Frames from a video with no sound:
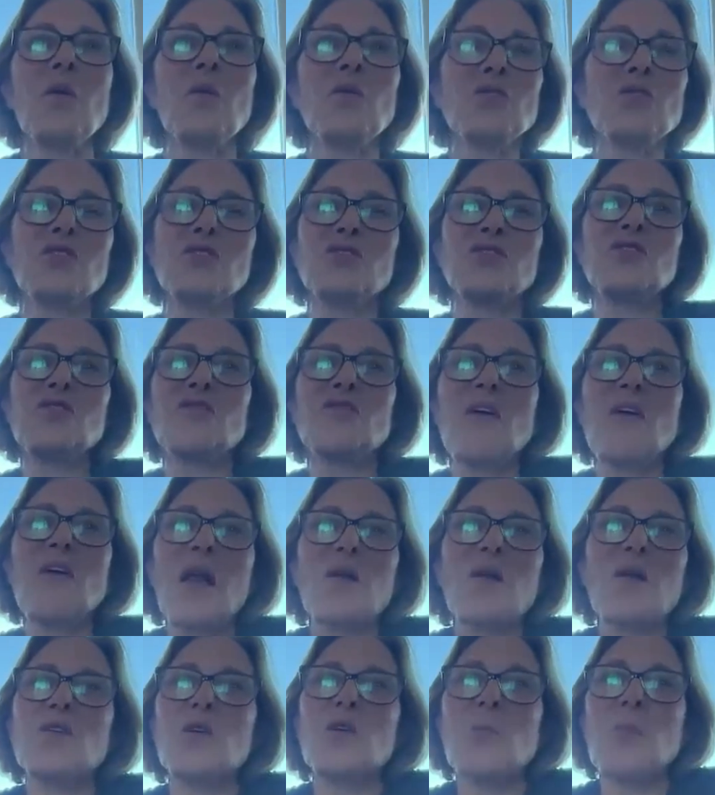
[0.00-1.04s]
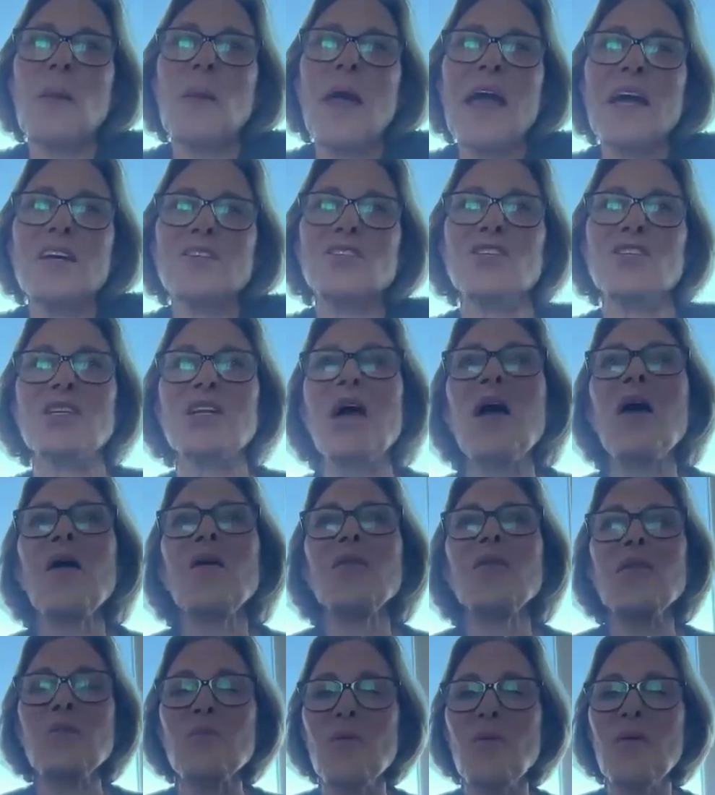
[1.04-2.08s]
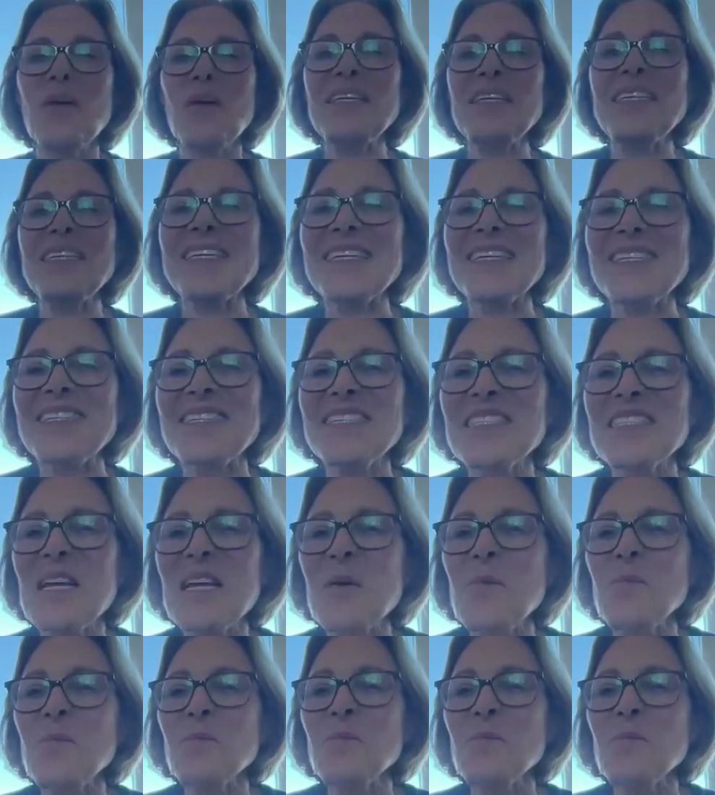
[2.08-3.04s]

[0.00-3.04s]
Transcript: should you follow your passion? The point is,